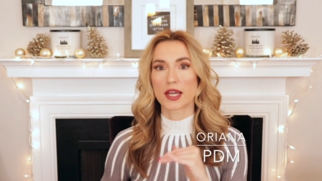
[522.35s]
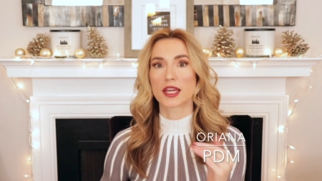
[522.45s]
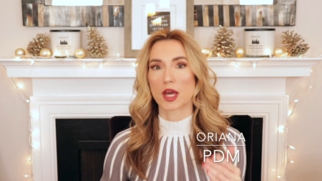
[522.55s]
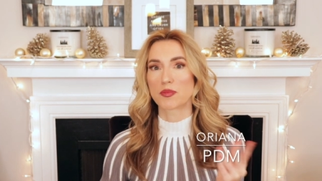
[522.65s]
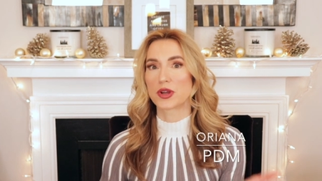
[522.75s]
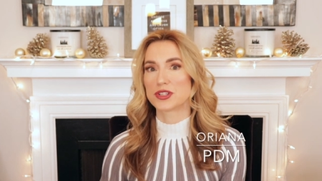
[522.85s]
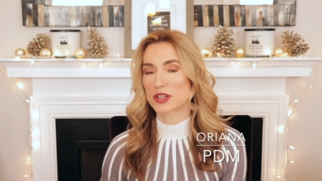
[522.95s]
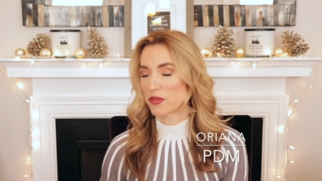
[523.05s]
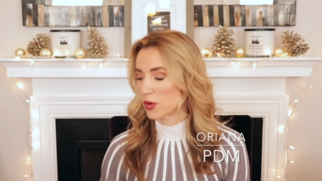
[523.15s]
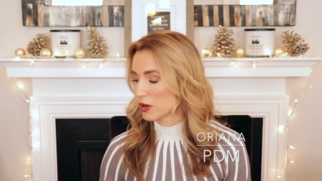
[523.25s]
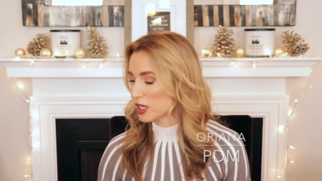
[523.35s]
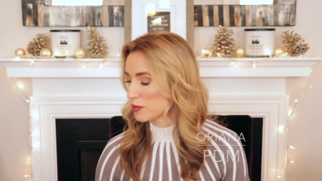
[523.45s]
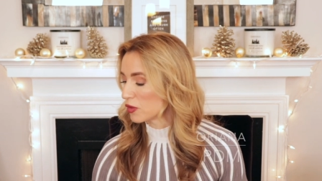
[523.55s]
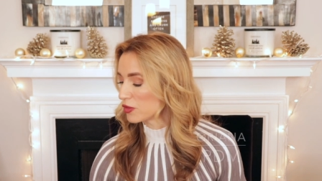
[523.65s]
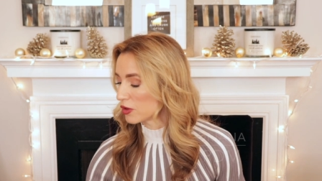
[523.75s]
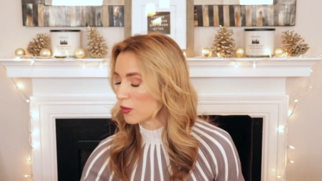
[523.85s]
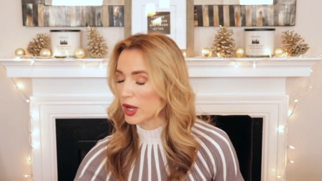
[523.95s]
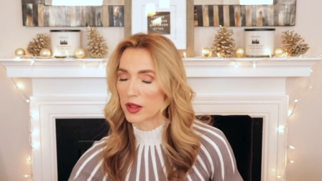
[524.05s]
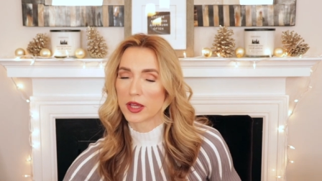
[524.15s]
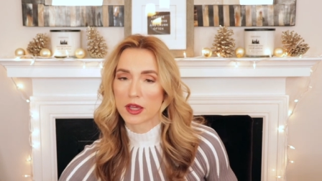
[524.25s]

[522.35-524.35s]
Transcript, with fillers: I kept reaching for Guimauve de Noël,